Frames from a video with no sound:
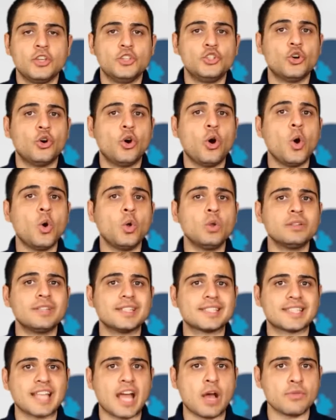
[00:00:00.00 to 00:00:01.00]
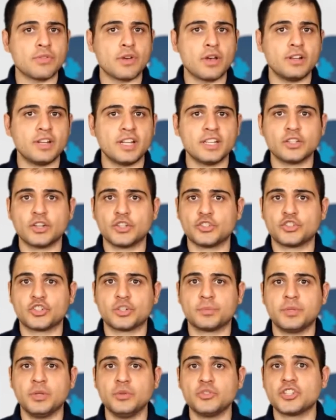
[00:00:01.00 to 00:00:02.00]
You hold a South Island
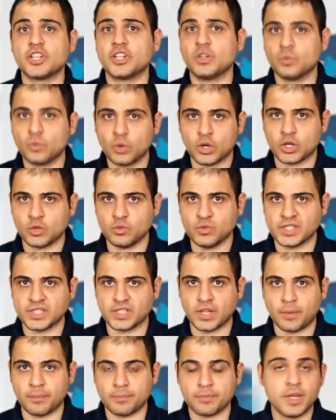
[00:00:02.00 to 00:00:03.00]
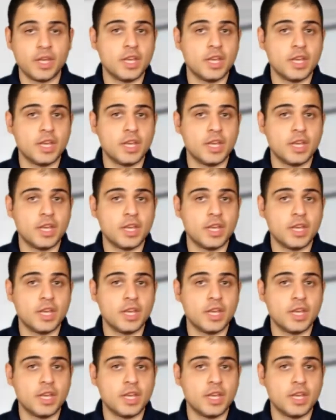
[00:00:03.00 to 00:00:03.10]
contribution work visa.